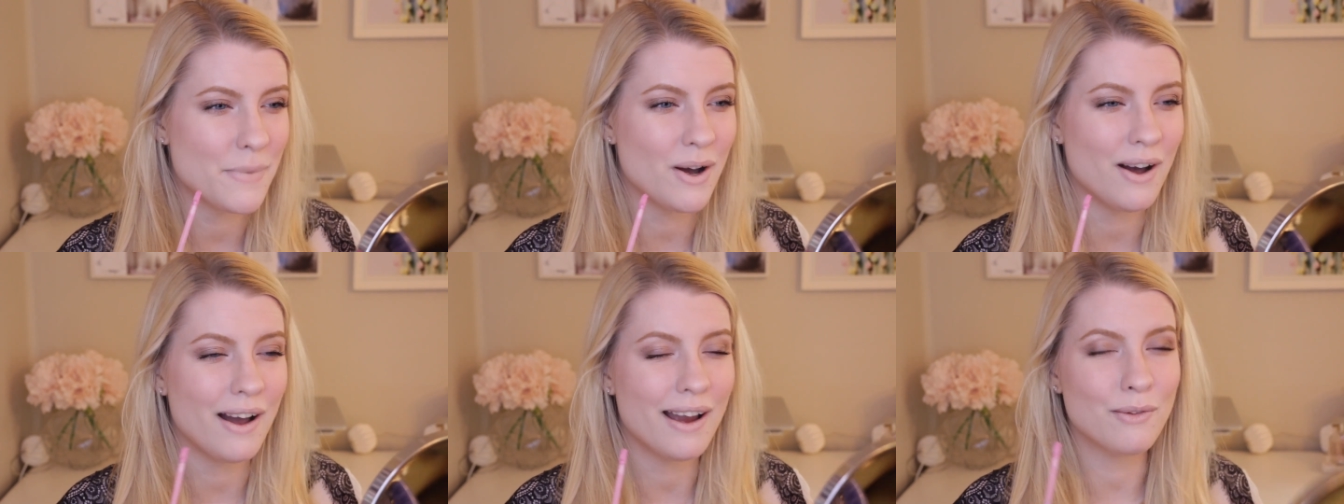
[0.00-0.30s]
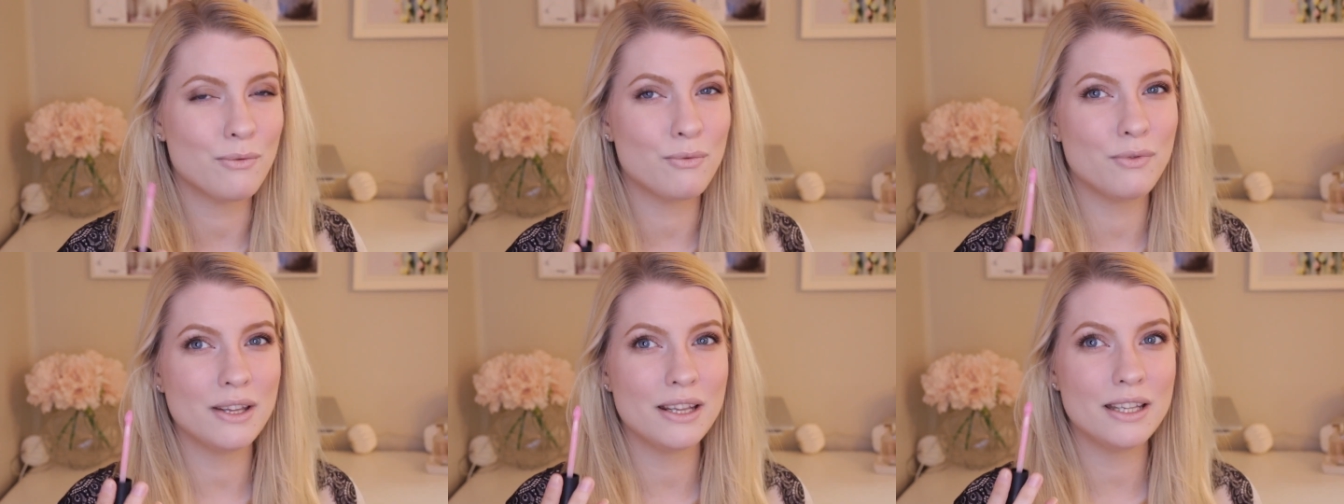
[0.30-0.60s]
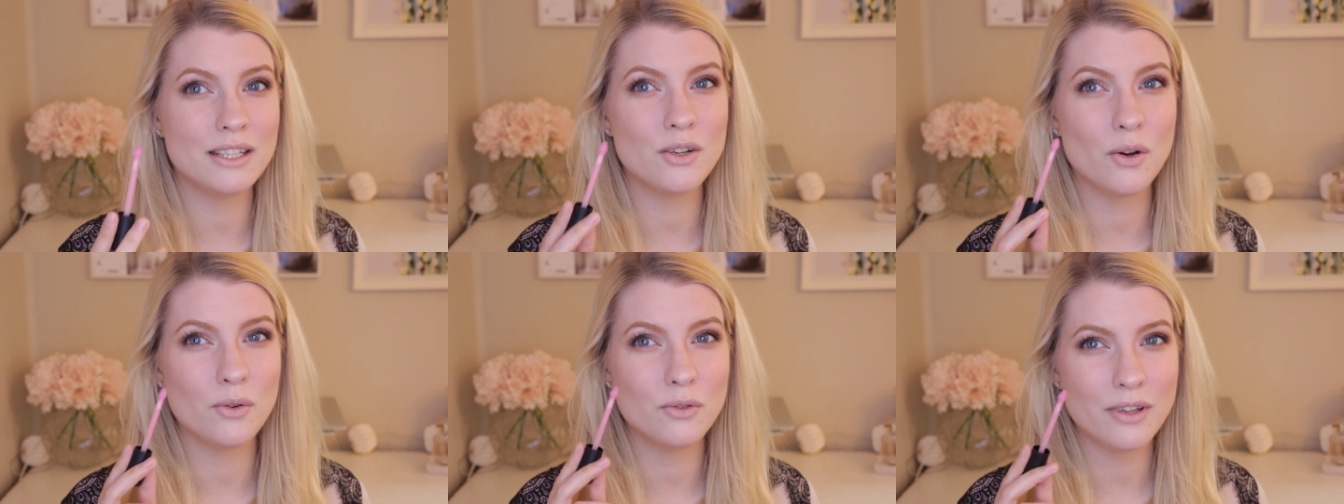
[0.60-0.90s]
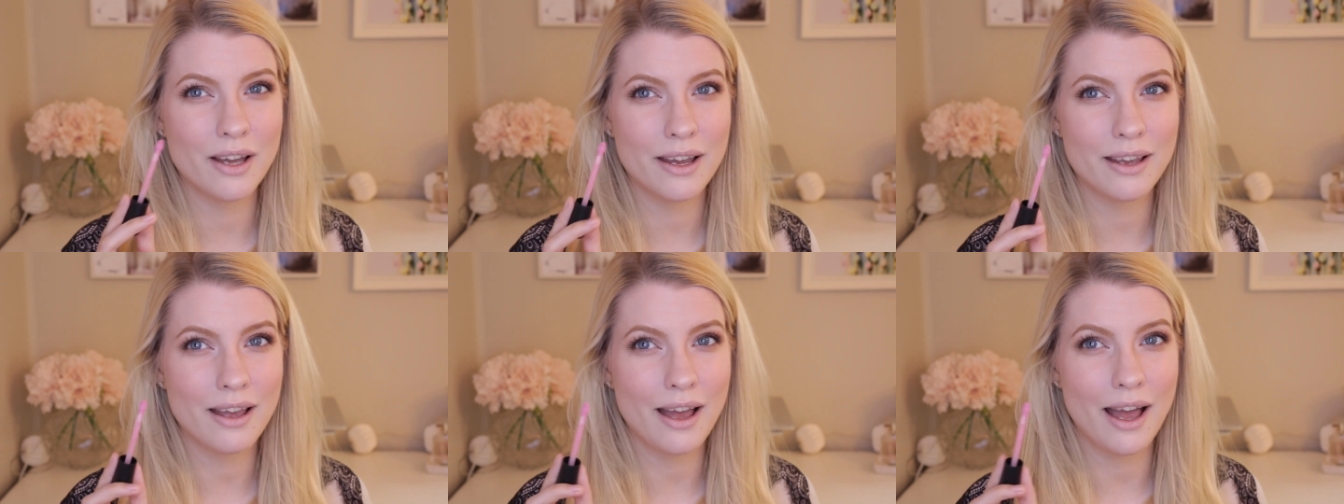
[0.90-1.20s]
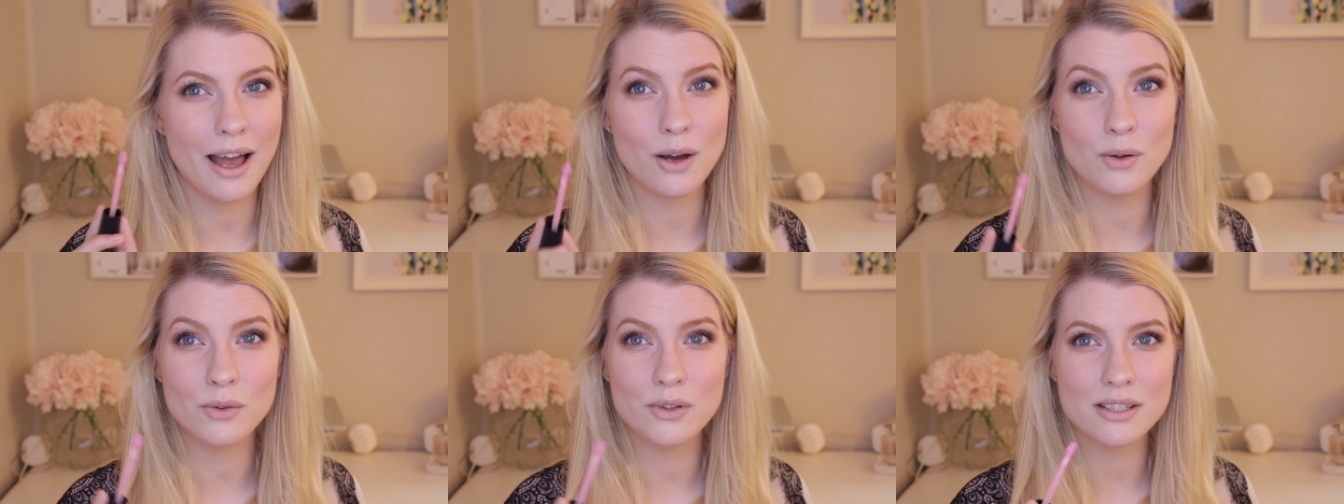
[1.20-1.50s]
but I really don't like
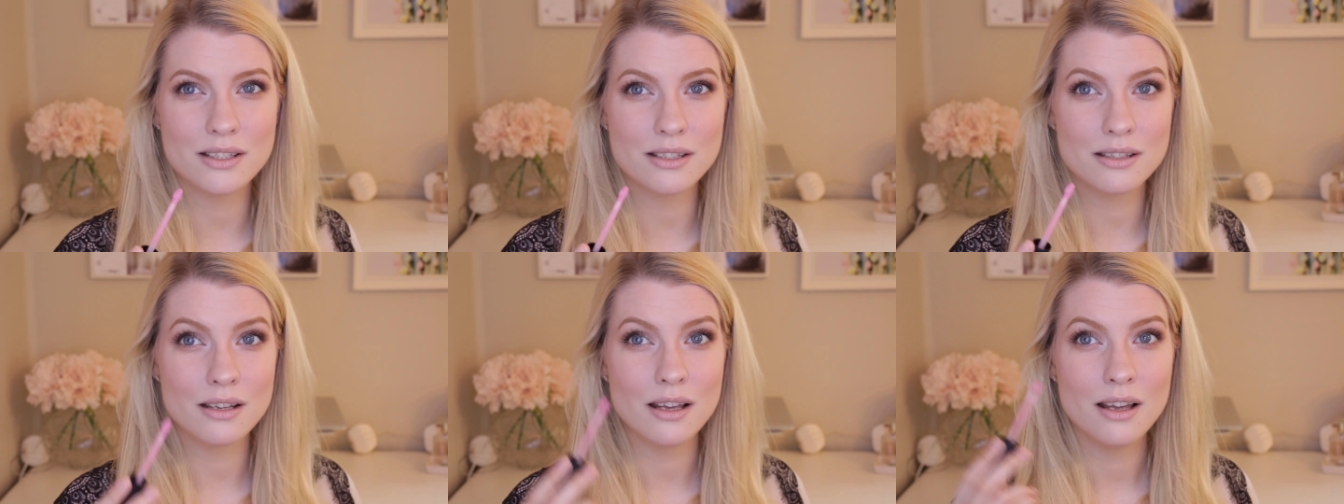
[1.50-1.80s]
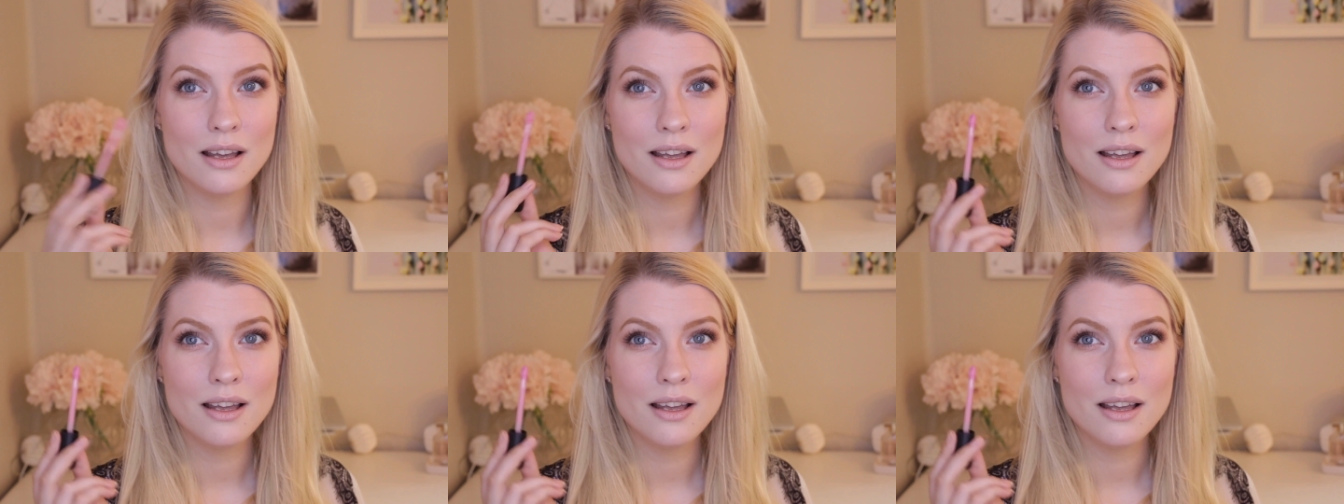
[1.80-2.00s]
how this